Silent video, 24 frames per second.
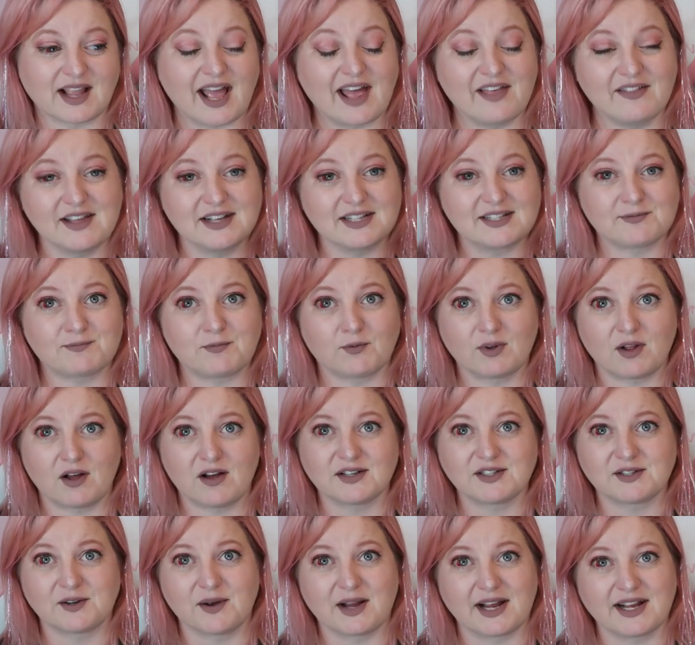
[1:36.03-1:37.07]
and this will
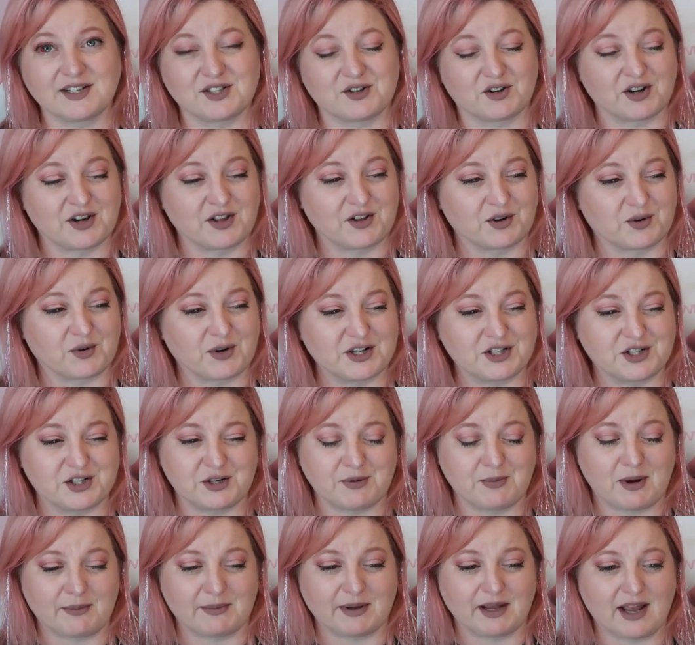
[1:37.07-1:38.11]
also answer another
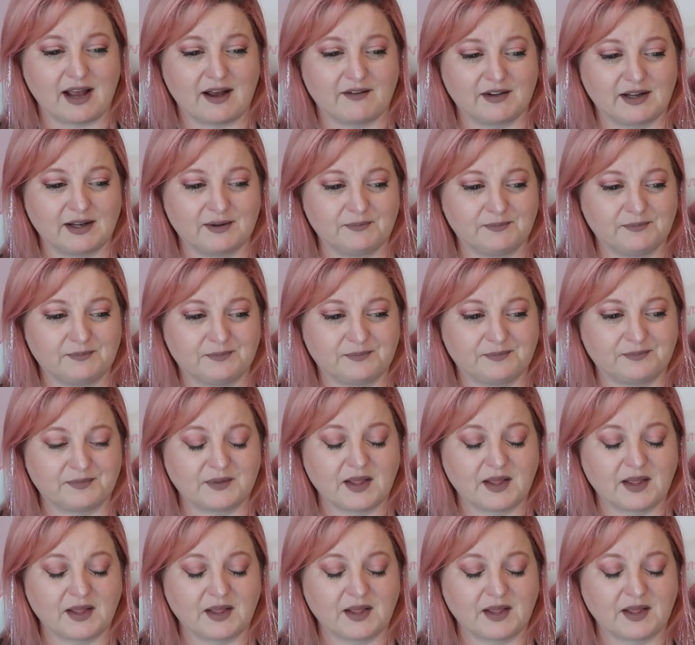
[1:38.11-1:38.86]
question you might be having,